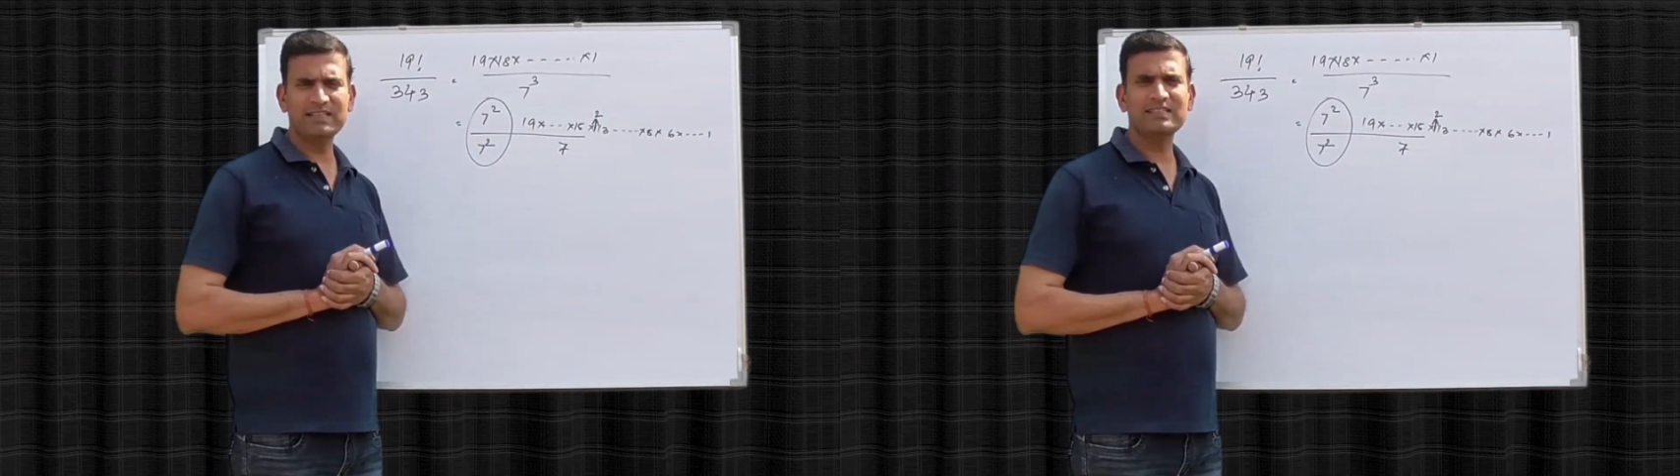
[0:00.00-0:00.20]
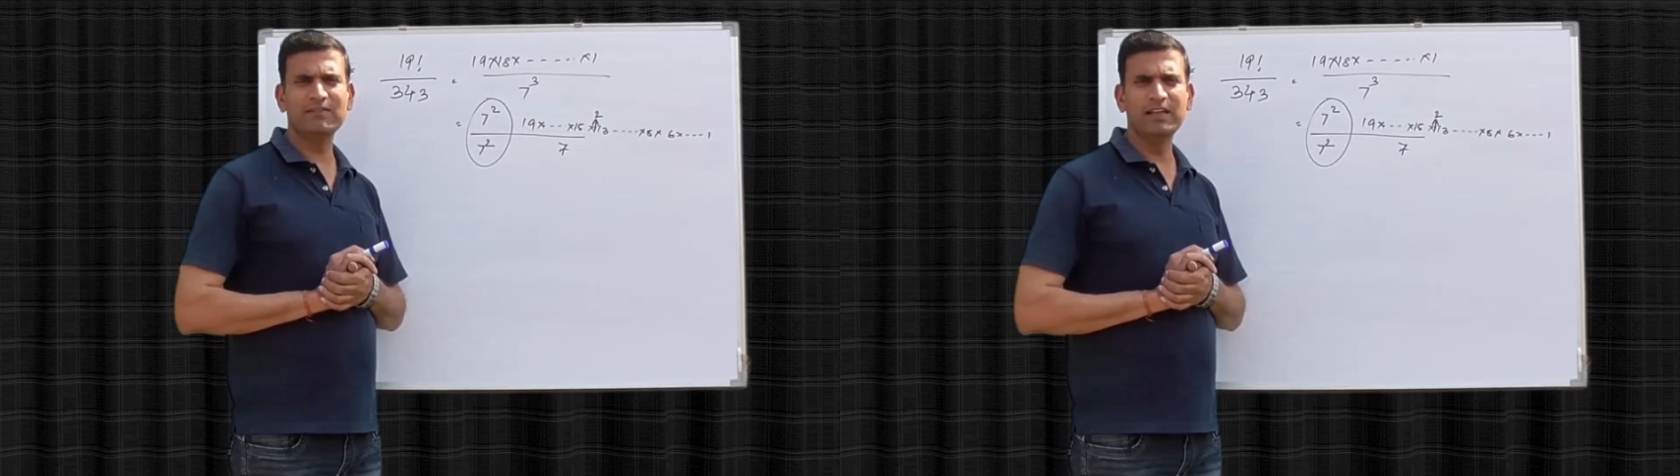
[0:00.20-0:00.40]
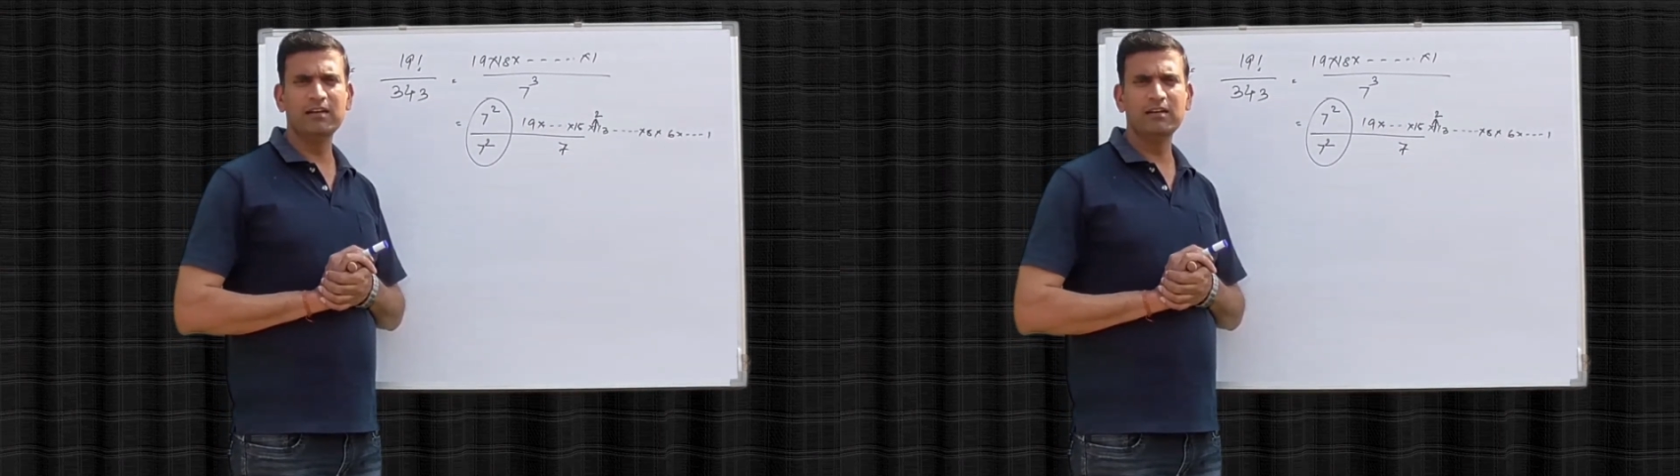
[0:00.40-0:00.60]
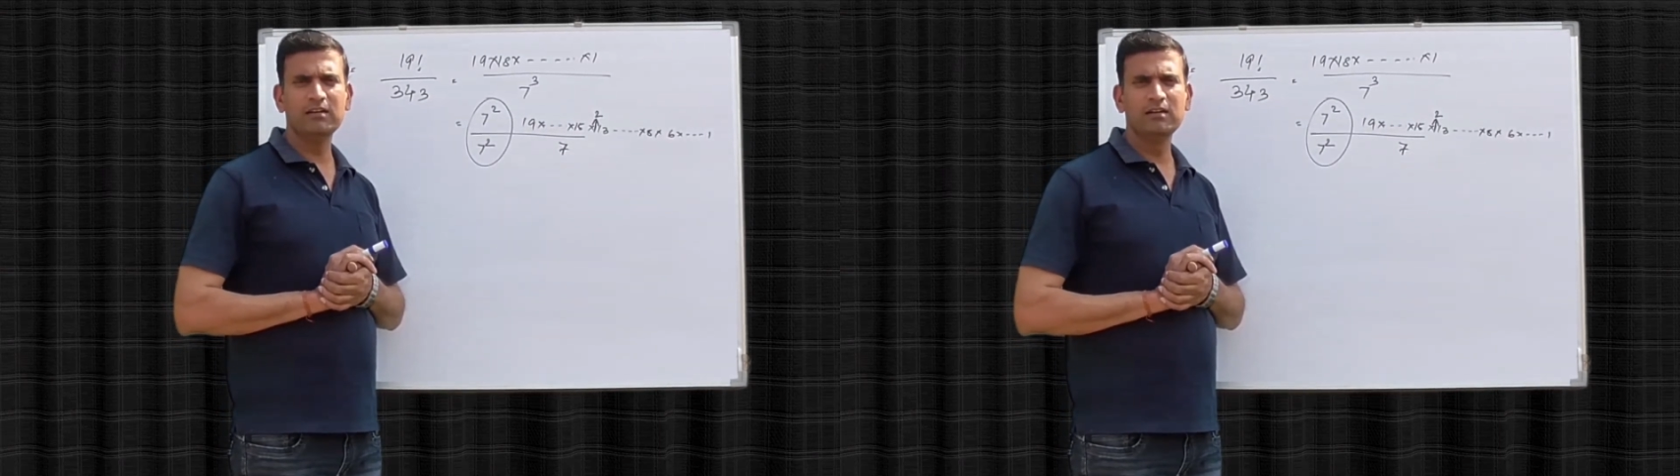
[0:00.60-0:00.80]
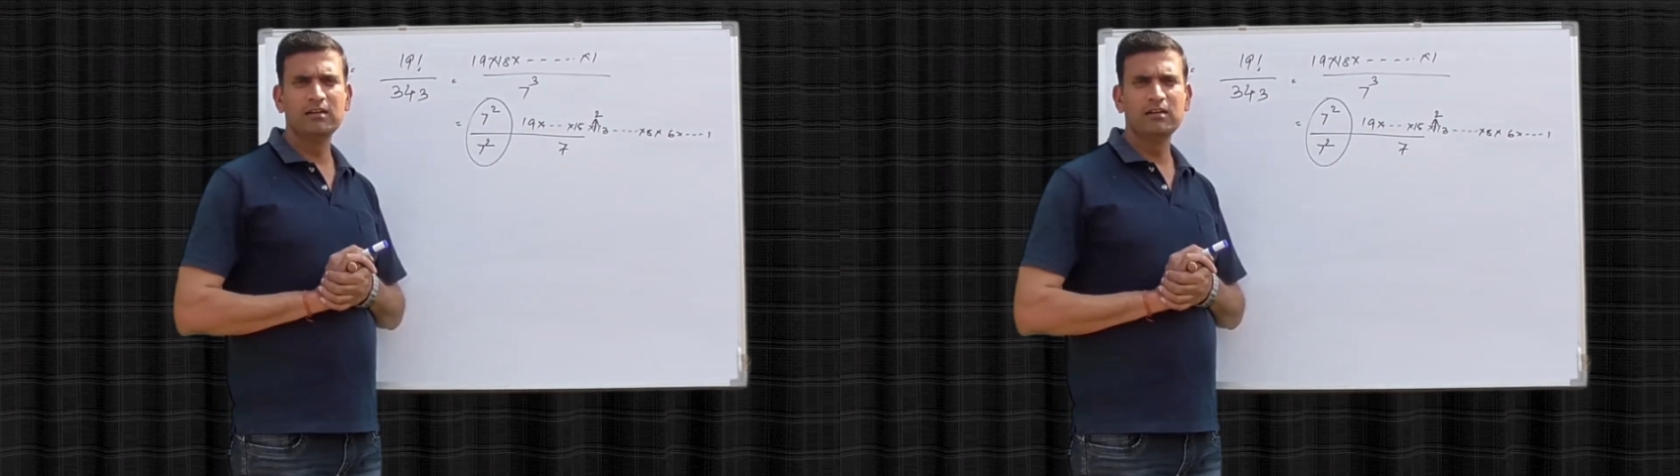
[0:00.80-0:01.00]
7,
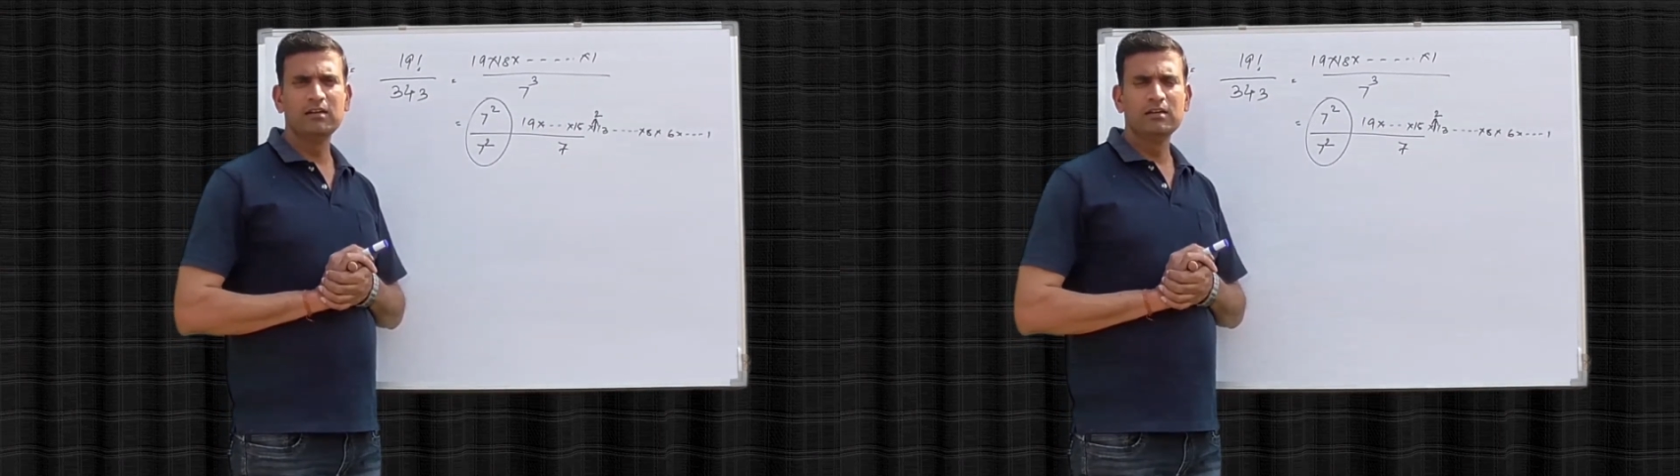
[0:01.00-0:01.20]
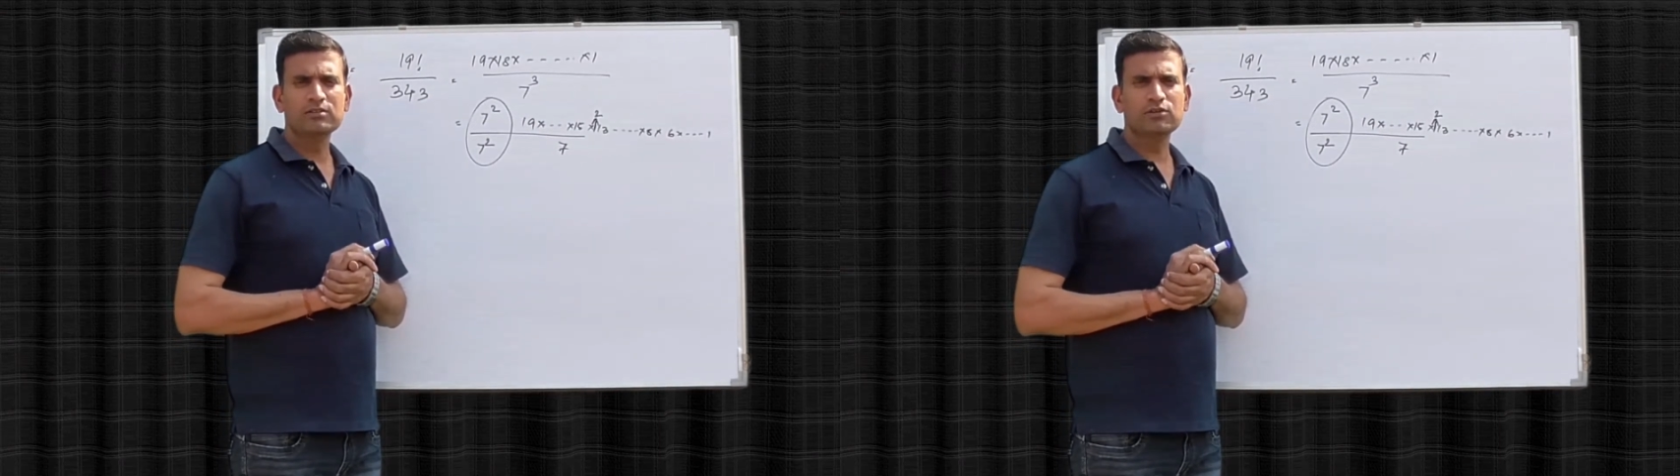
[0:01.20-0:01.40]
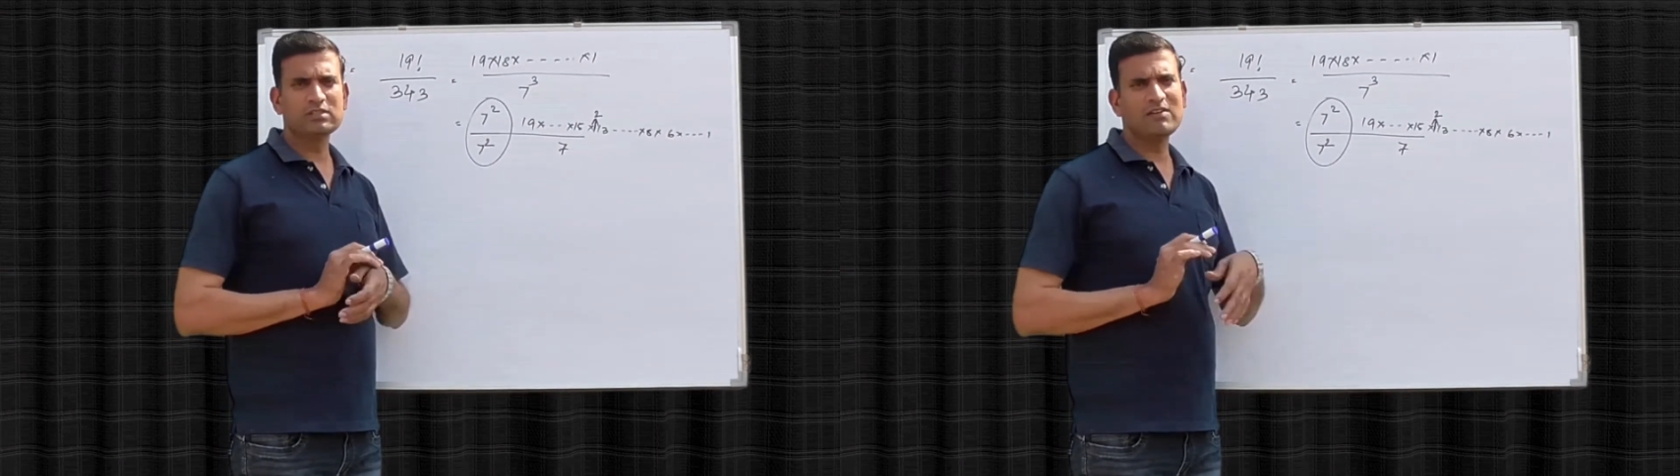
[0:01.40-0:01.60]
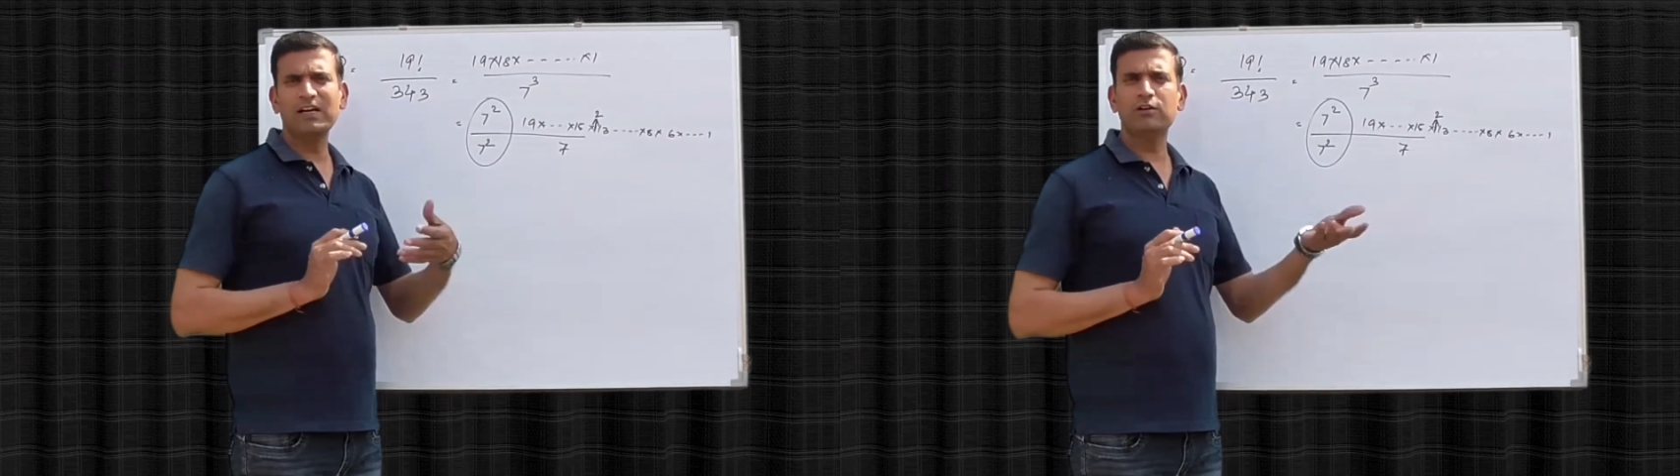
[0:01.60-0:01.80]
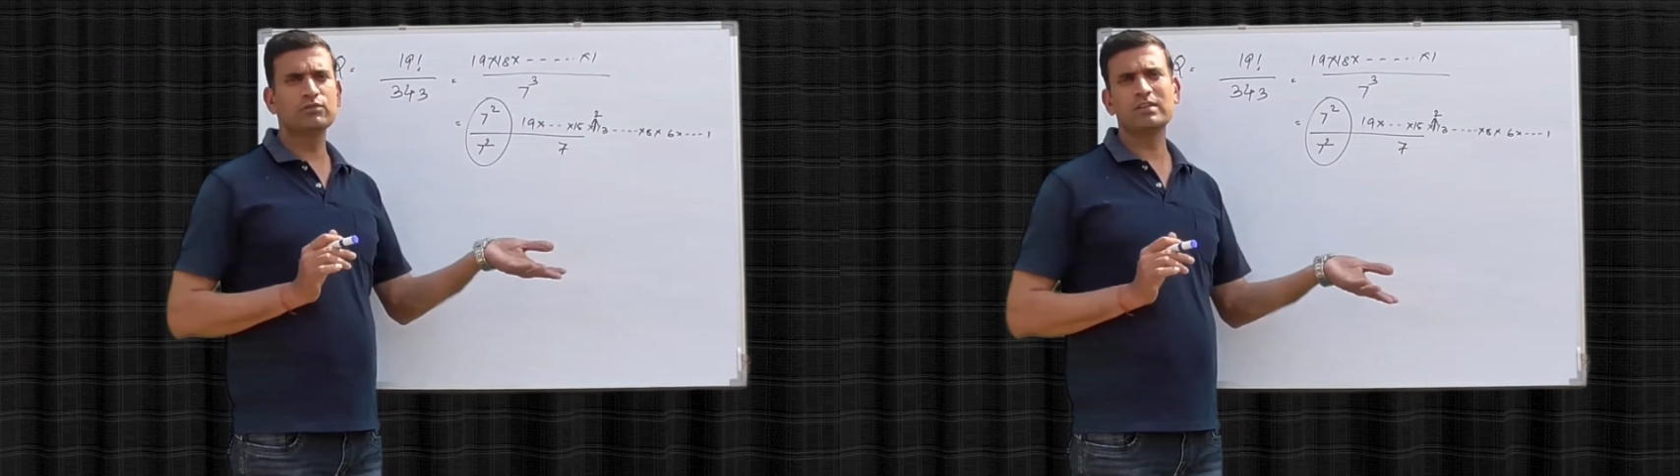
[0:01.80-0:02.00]
so
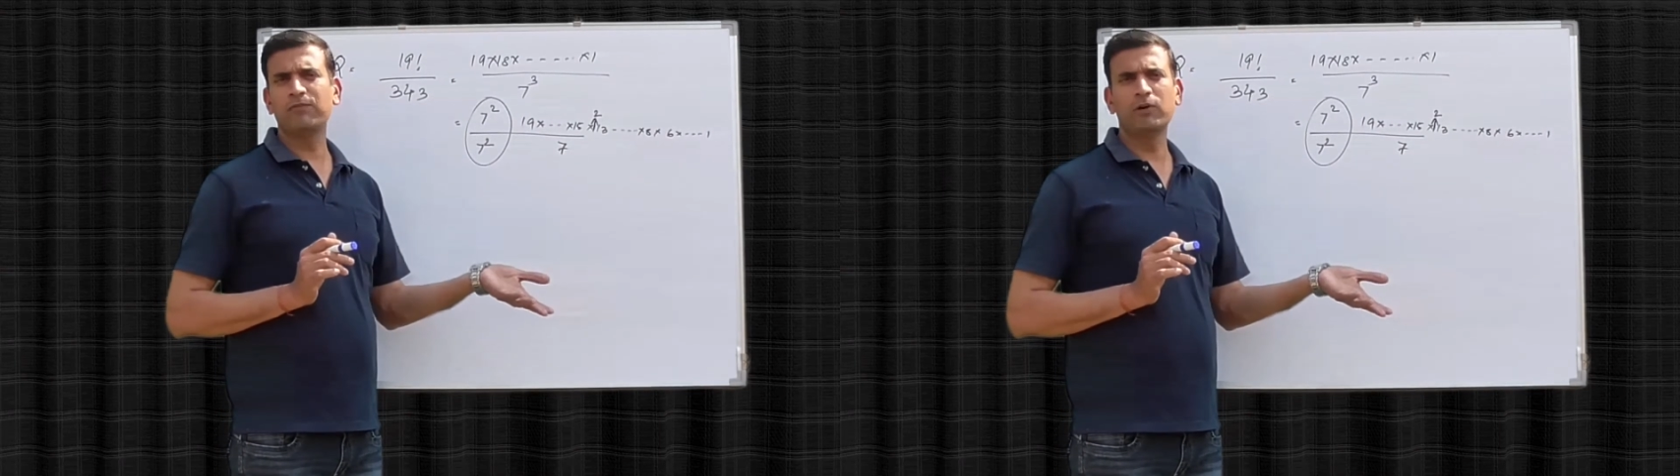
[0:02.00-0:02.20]
7 2s are